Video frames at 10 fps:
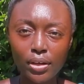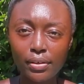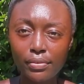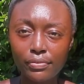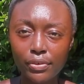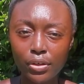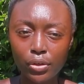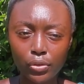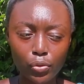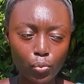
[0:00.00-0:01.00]
of
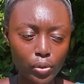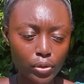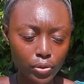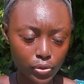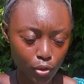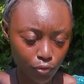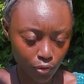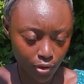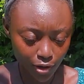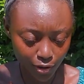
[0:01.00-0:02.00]
the world
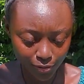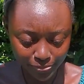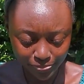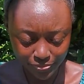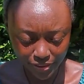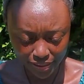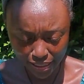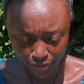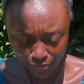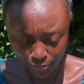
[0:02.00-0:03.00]
overall and
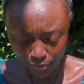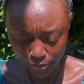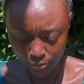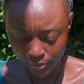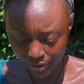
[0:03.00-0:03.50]
how the world